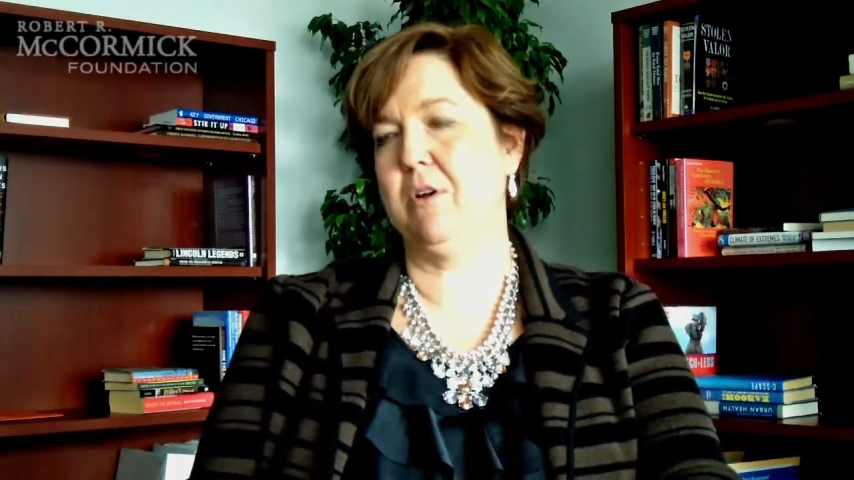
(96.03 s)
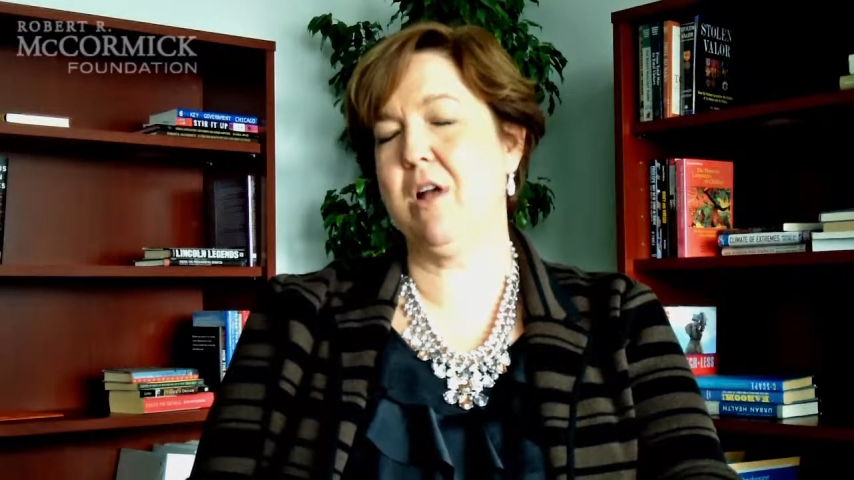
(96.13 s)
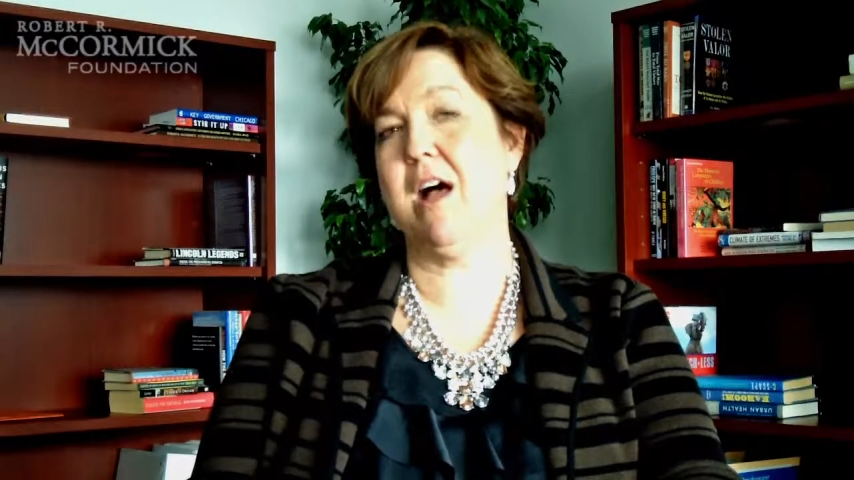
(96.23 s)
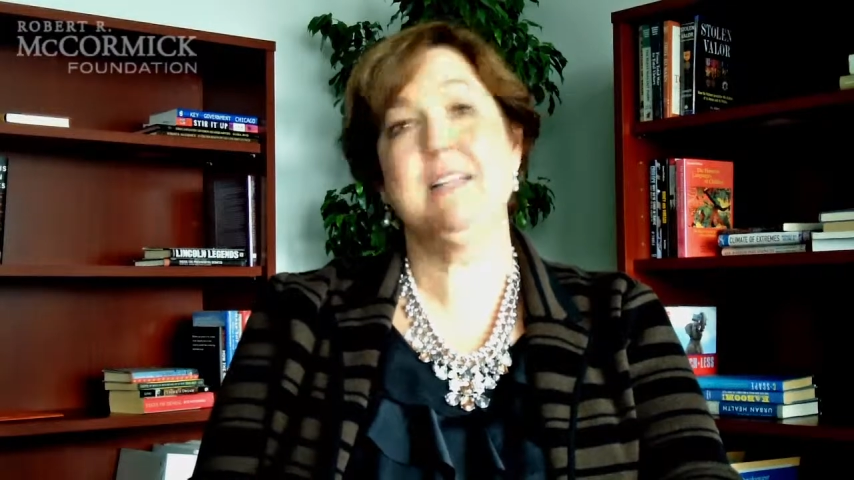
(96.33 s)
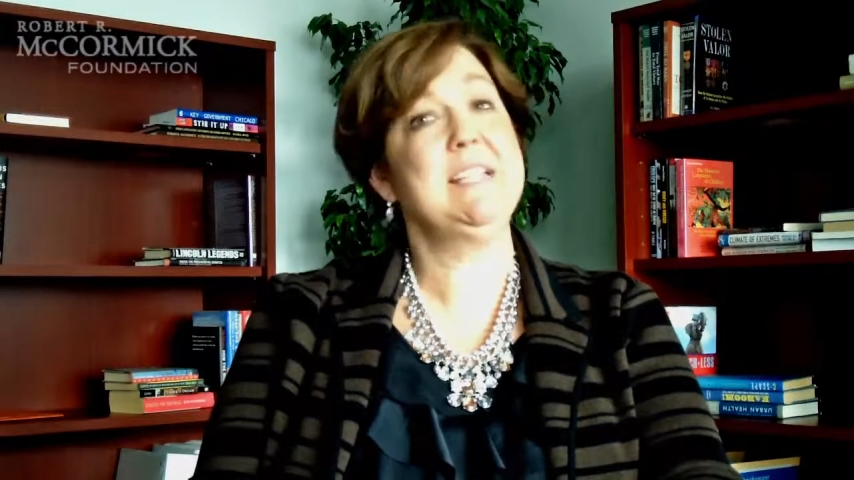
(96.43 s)

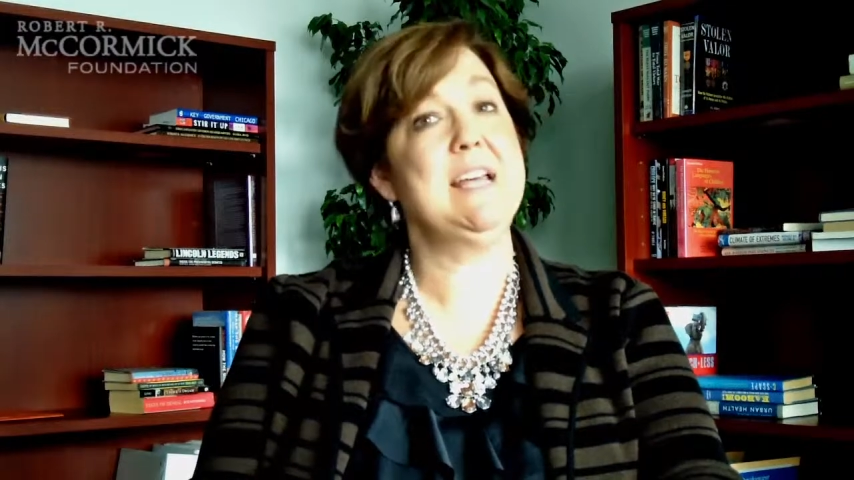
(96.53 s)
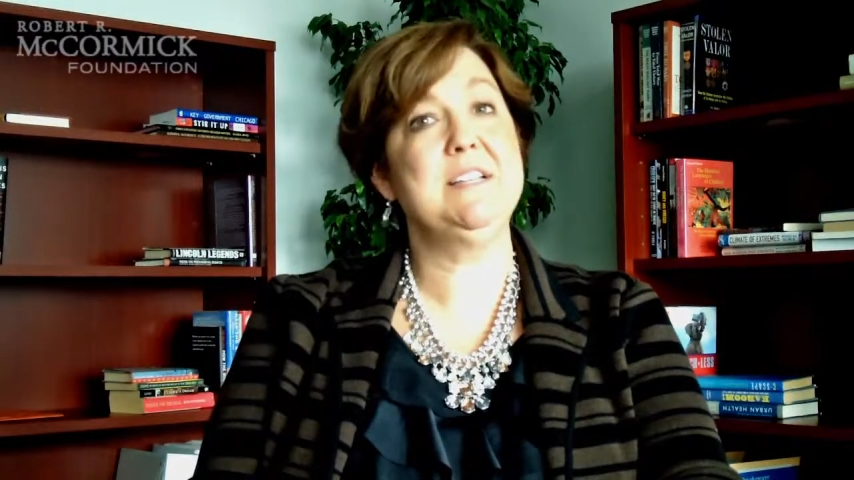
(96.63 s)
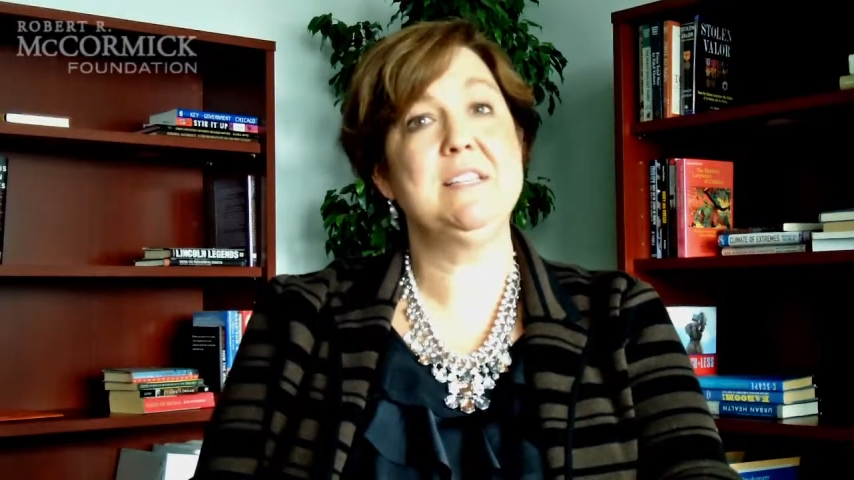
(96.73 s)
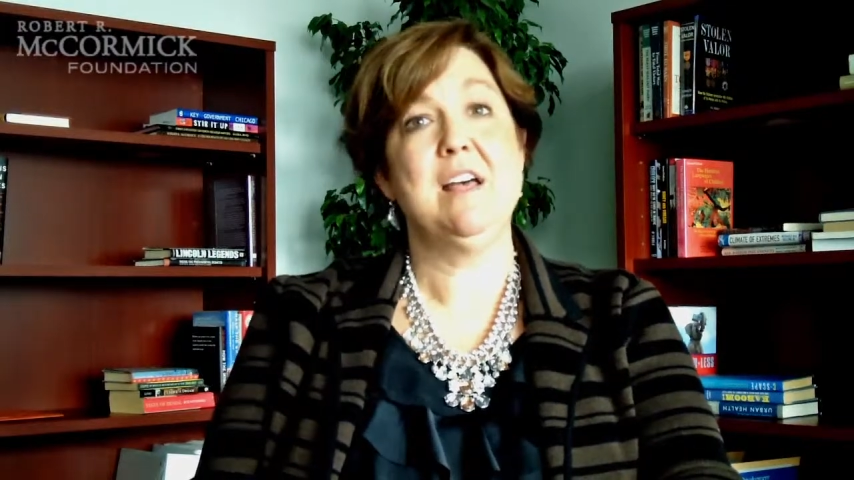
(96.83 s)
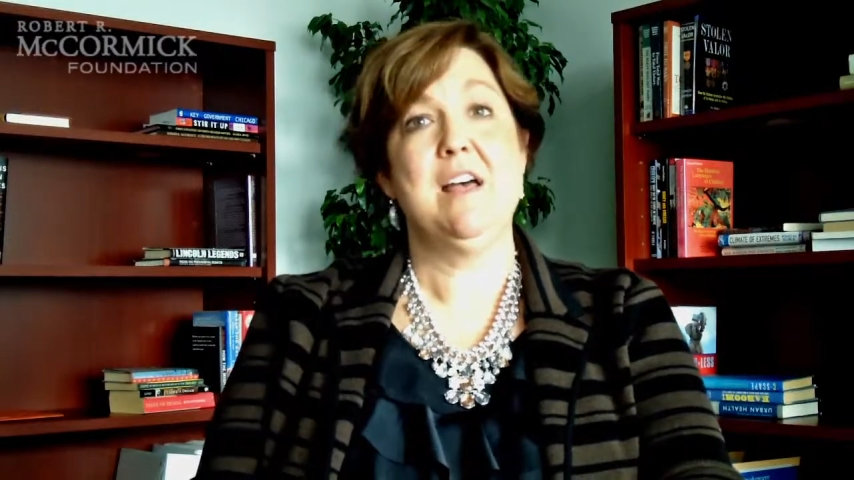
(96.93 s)

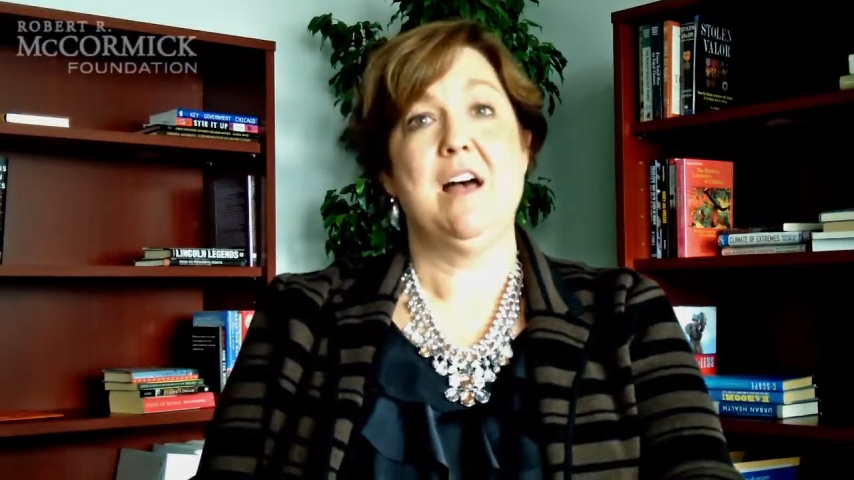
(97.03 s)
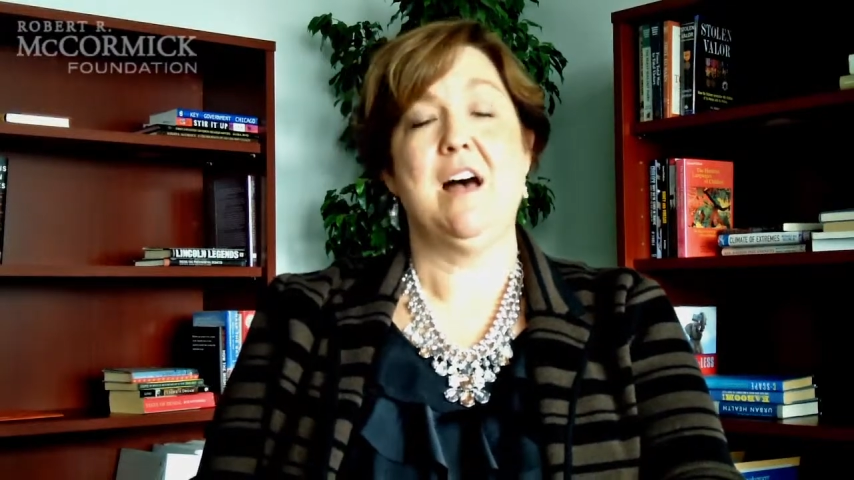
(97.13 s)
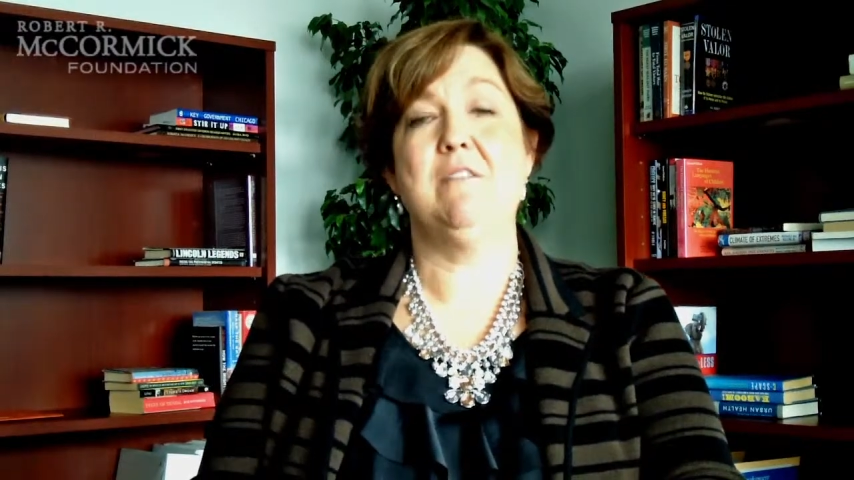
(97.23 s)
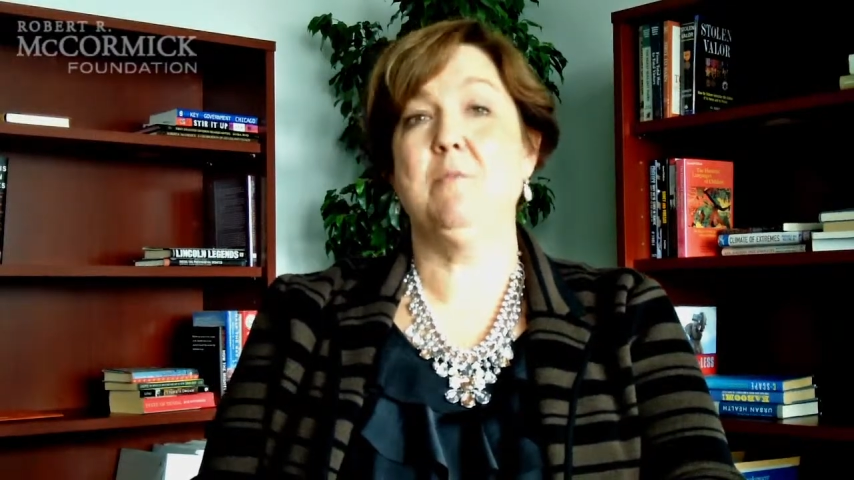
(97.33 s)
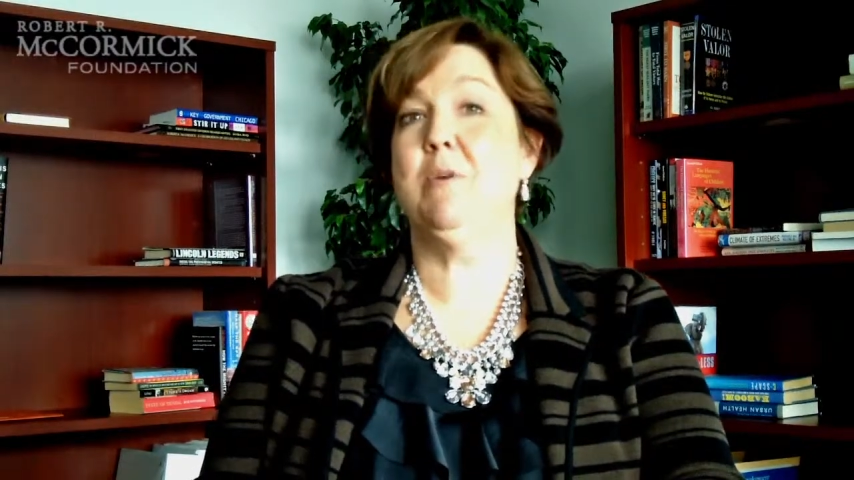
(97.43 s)
content
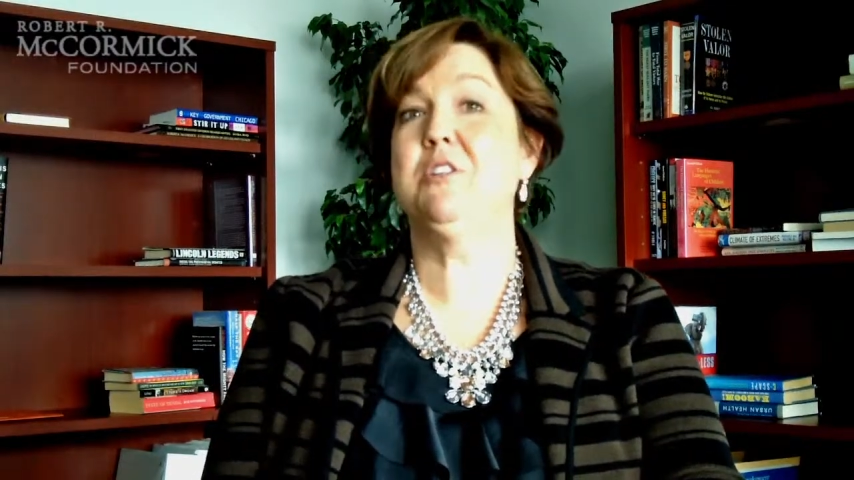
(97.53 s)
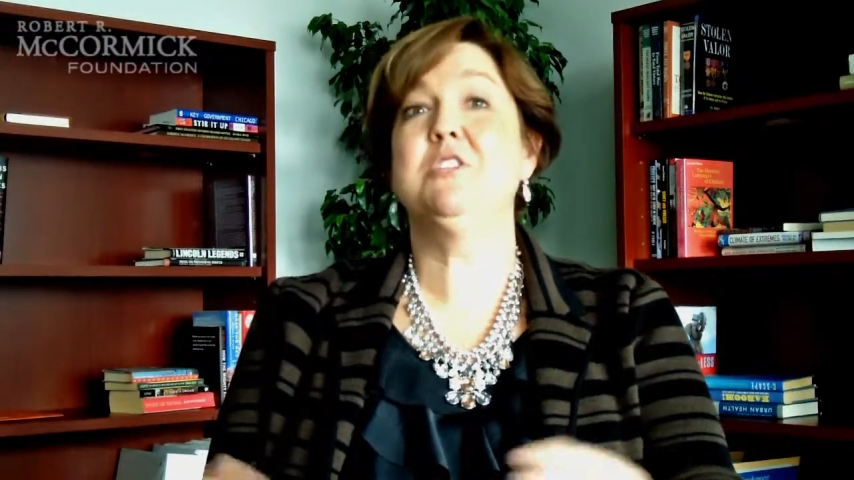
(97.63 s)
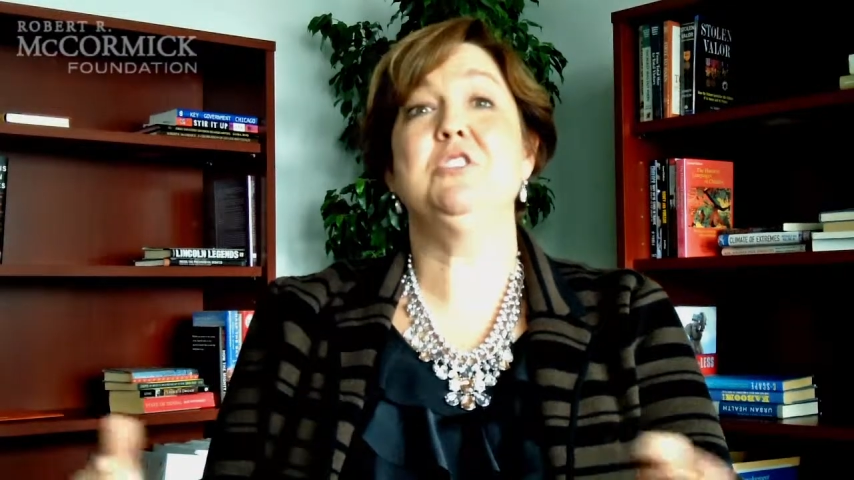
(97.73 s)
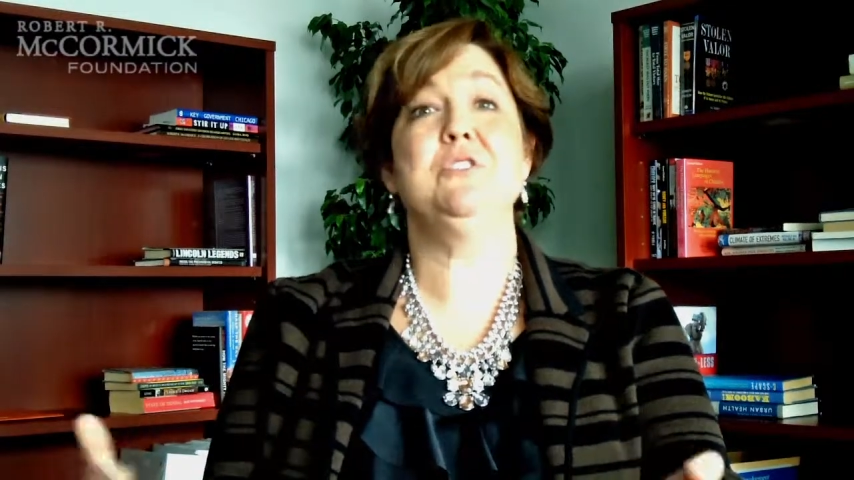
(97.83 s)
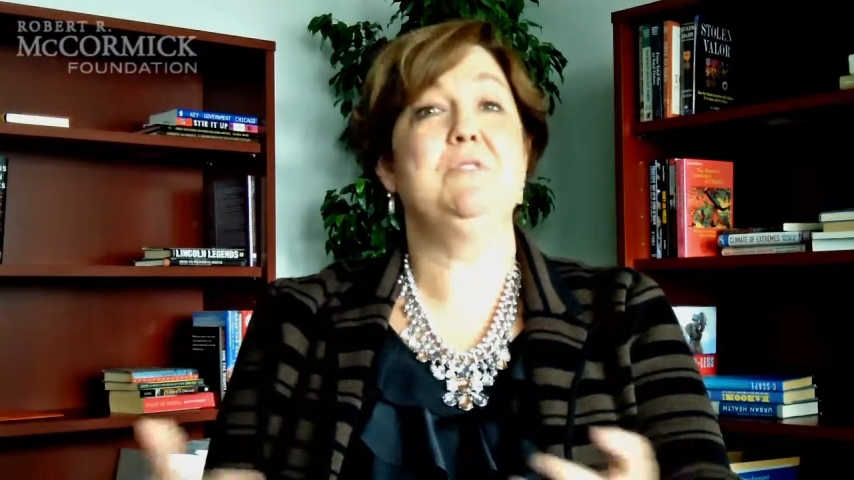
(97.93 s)
of a
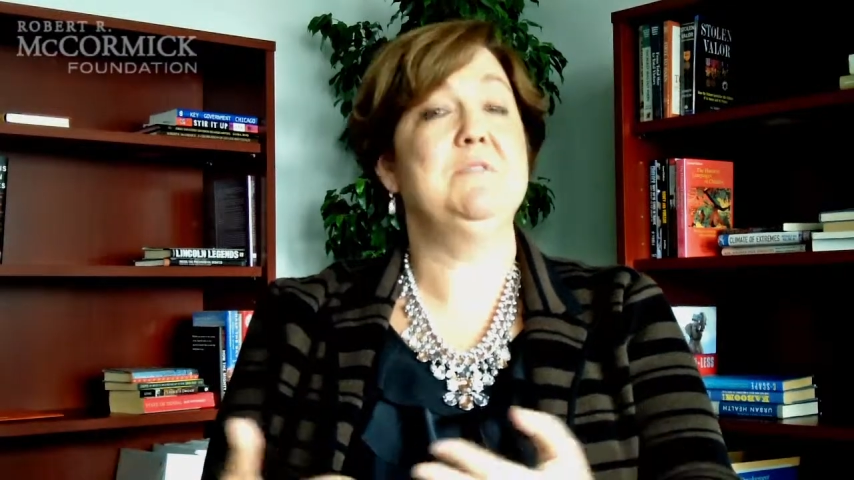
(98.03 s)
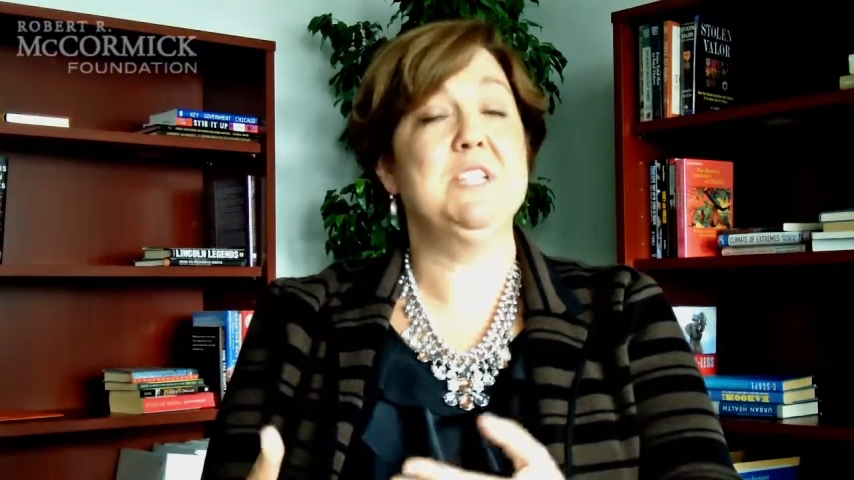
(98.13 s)
multitude